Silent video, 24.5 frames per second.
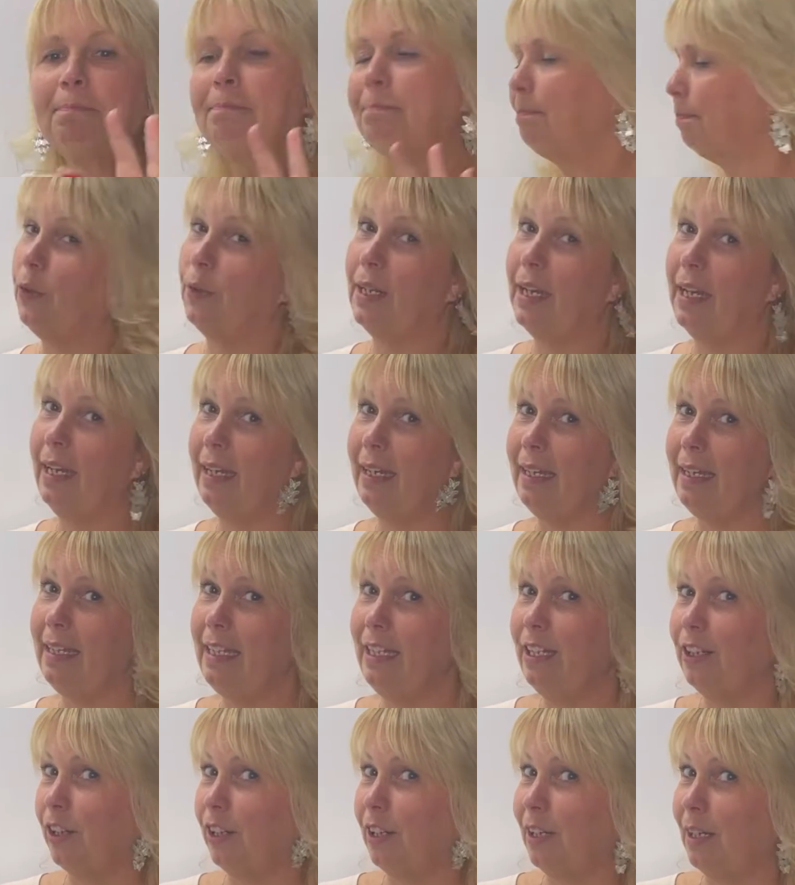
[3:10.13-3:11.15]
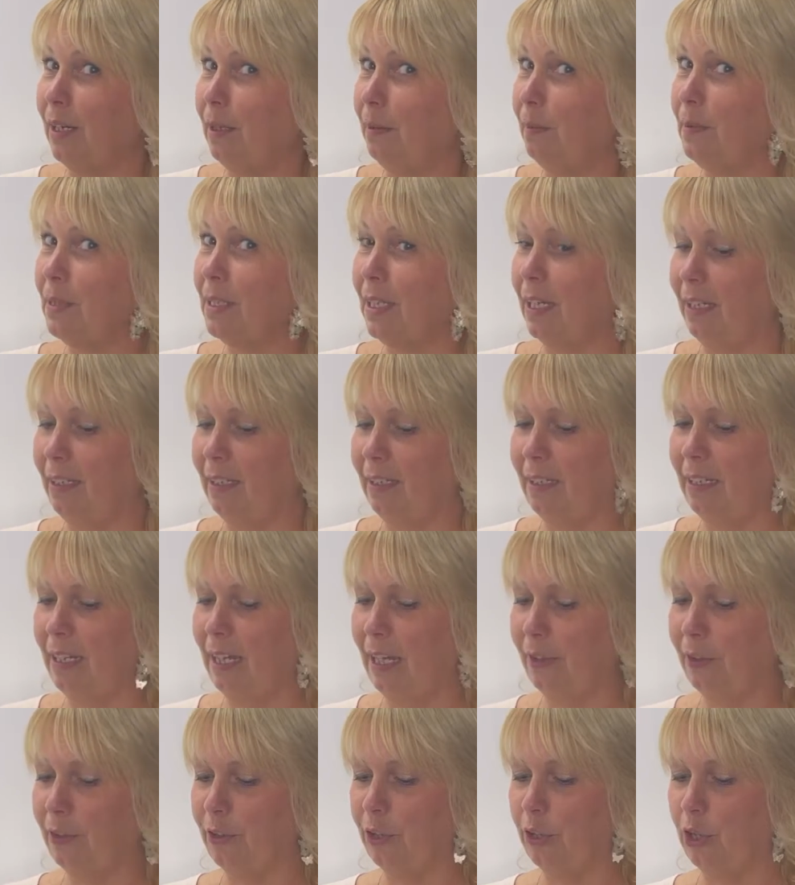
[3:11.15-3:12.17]
Okay, here comes
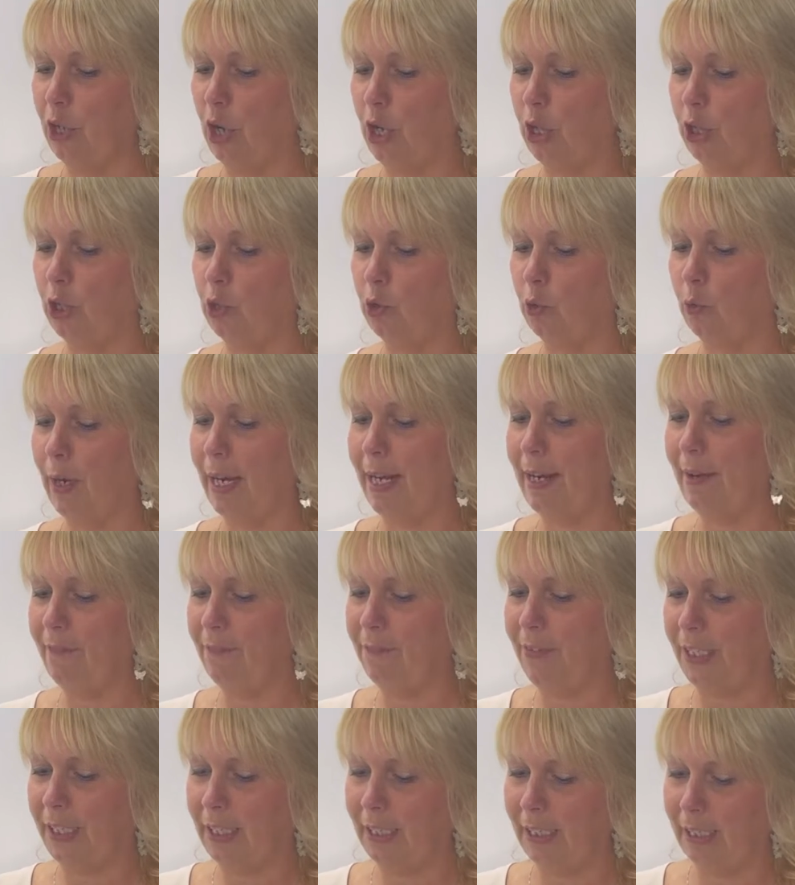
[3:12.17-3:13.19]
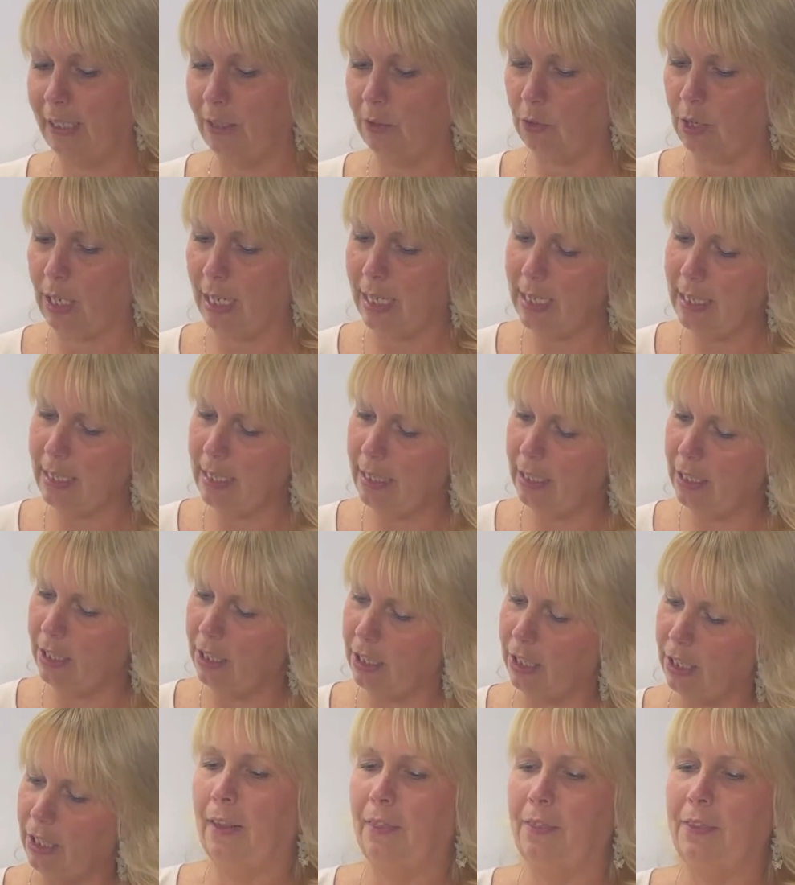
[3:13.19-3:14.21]
another great find right
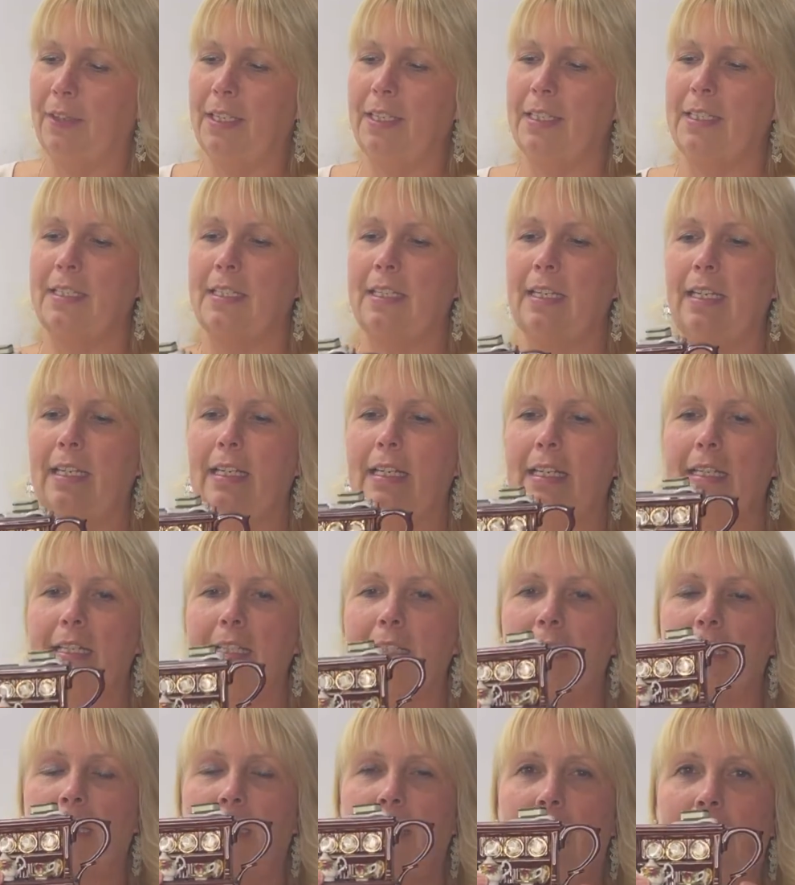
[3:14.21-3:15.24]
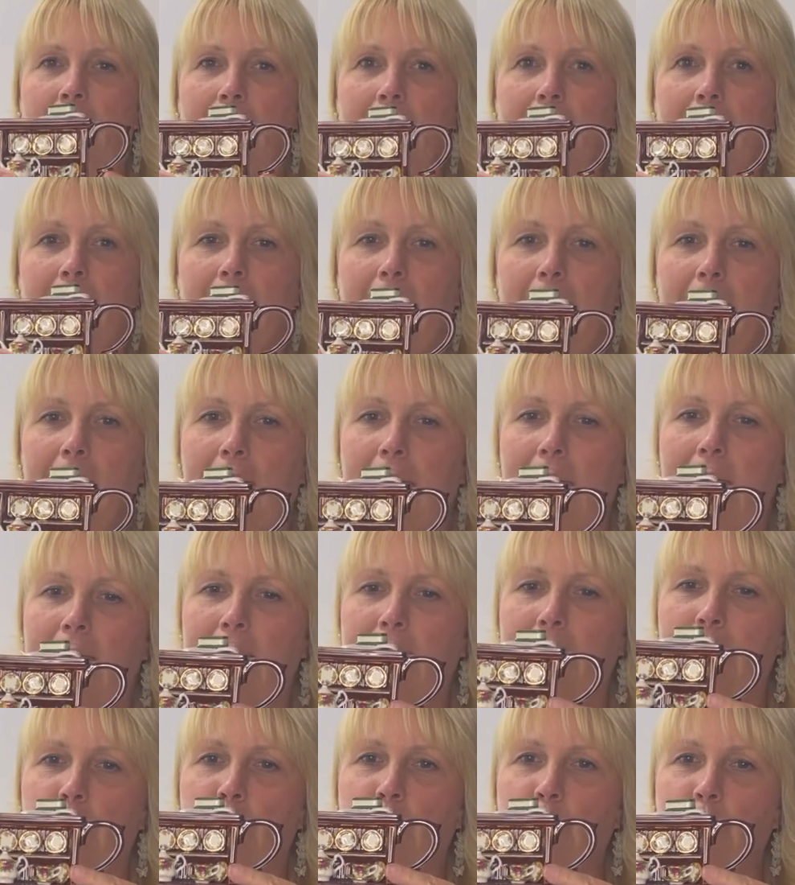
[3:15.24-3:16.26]
here. This is like a
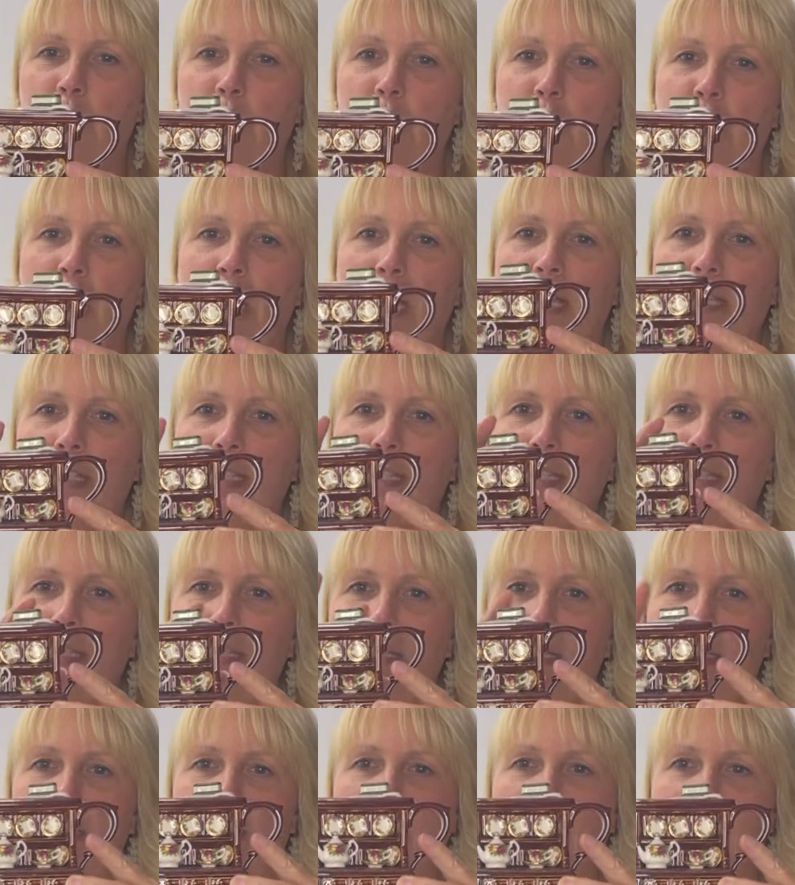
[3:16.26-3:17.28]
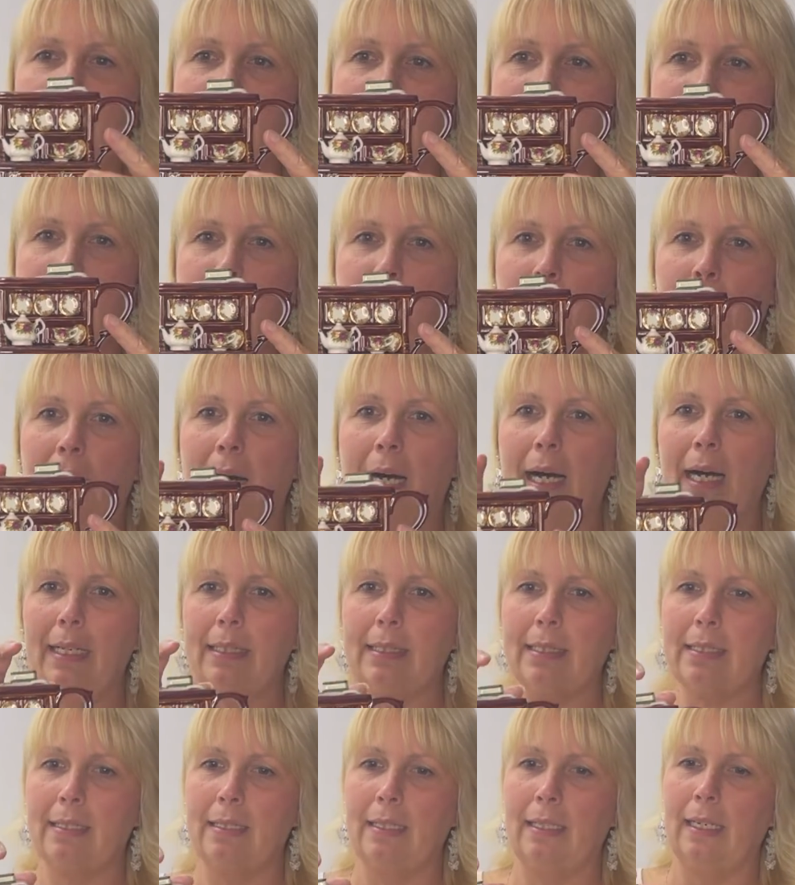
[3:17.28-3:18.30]
little chest
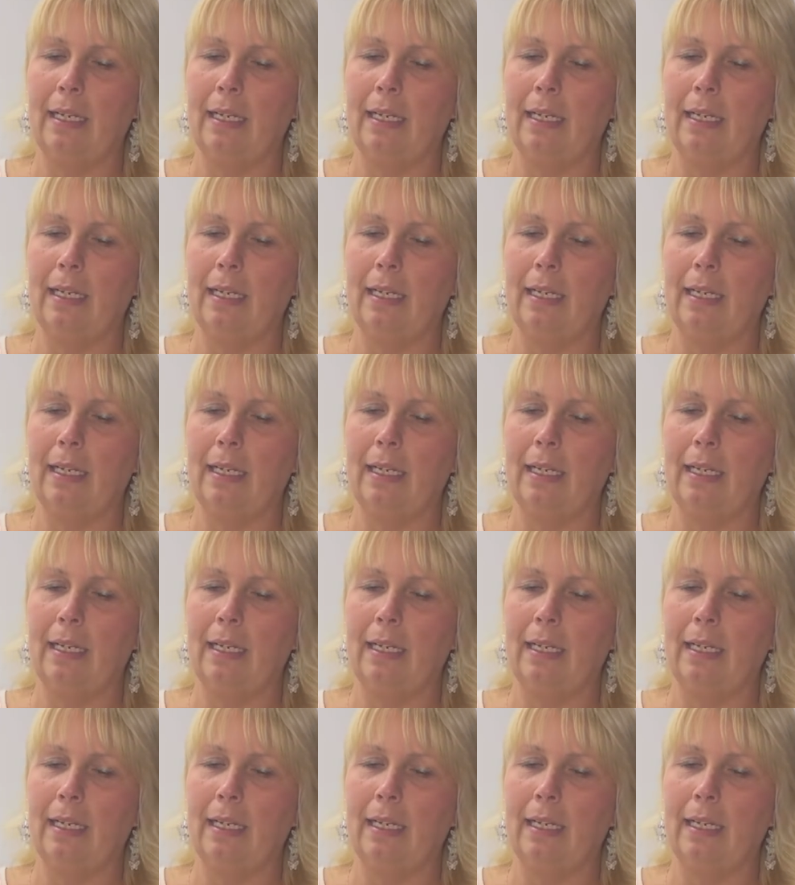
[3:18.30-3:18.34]
teapot.